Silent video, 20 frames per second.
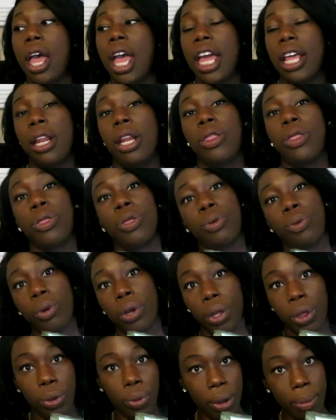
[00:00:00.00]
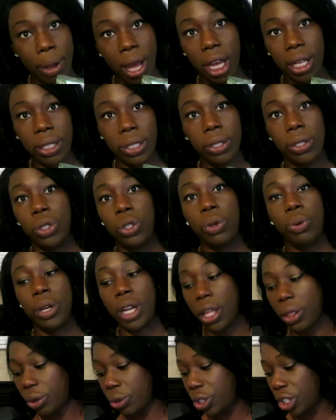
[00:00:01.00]
and 3 boxes to
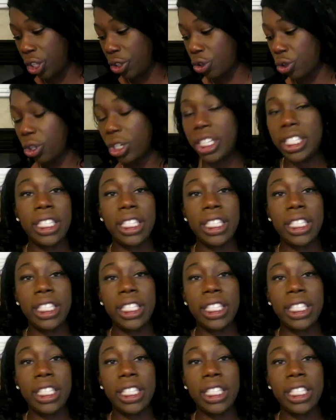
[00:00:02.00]
another teacher,